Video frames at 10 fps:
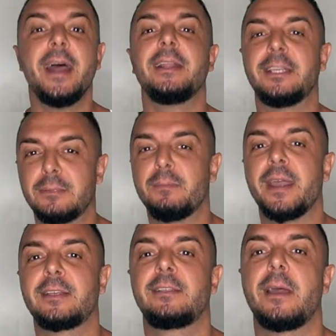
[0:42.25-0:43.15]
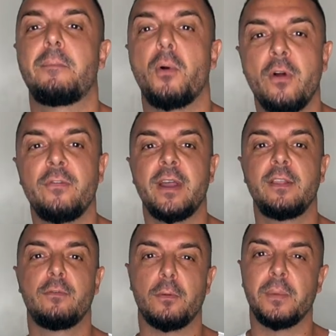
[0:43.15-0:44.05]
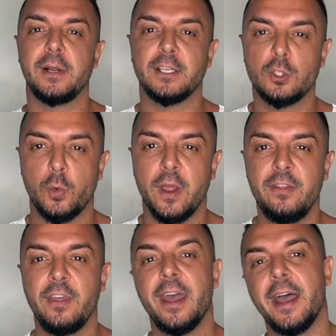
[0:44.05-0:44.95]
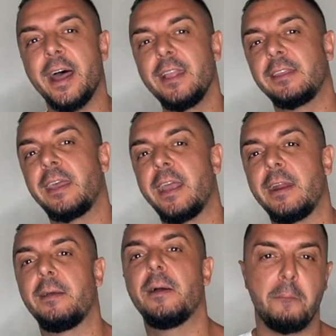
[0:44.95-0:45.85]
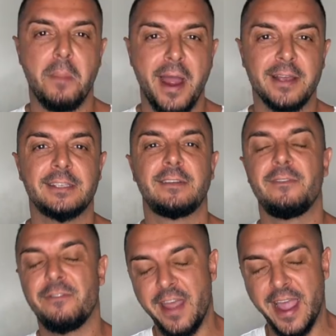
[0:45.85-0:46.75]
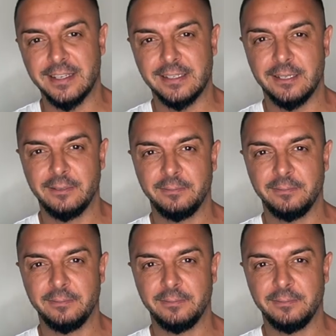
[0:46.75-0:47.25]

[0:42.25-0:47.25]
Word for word: This makes them perfect for building strength and gaining mass fast.